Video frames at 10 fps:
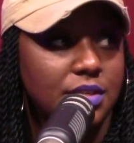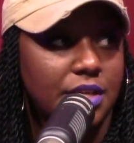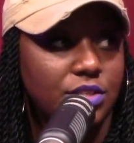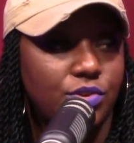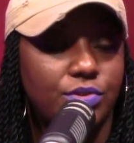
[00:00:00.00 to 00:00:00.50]

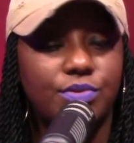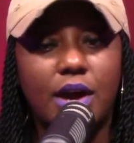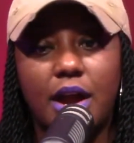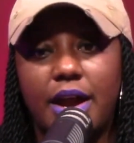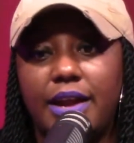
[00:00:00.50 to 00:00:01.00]
That's cool.
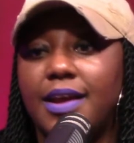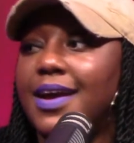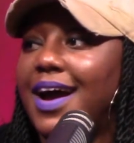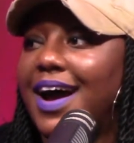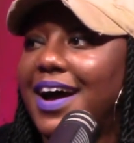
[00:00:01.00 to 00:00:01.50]
All right.
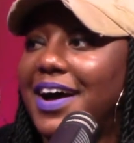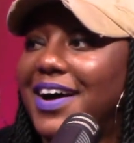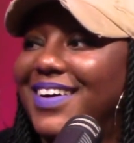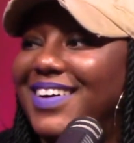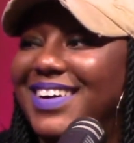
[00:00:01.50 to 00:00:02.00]

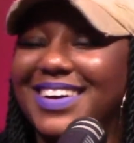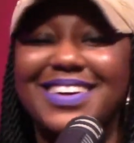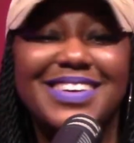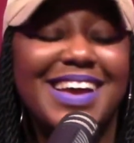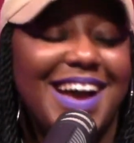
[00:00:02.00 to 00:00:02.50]
All
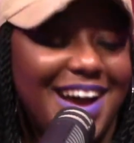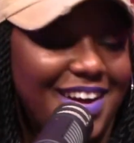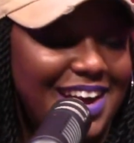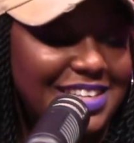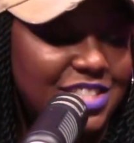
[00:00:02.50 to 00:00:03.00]

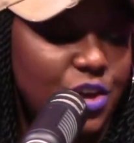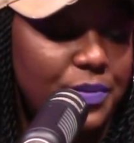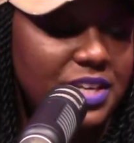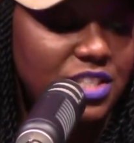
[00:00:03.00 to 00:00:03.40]
right. So make